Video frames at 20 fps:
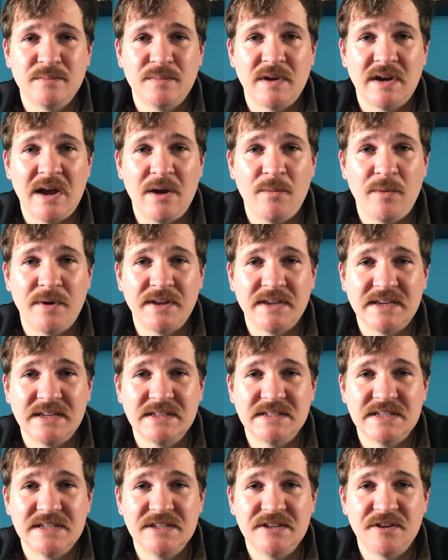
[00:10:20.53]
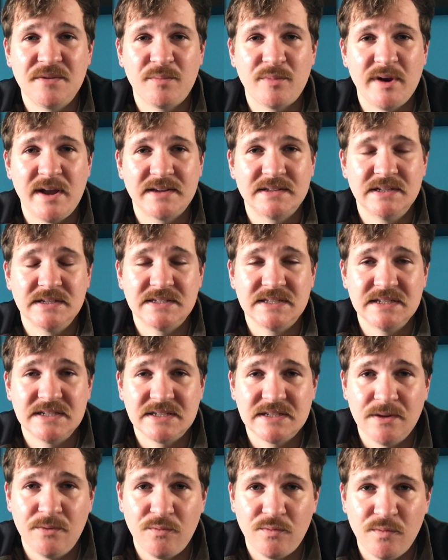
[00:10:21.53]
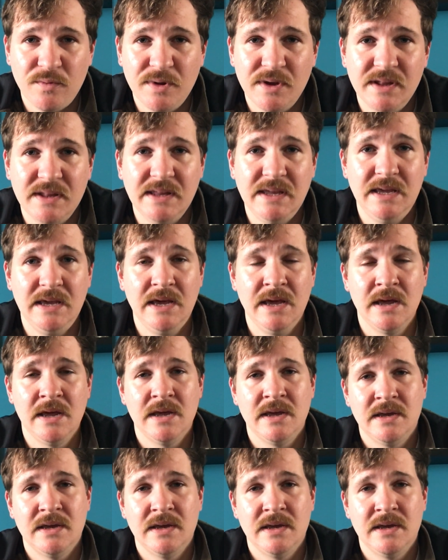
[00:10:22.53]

but I want to continue to practice this and really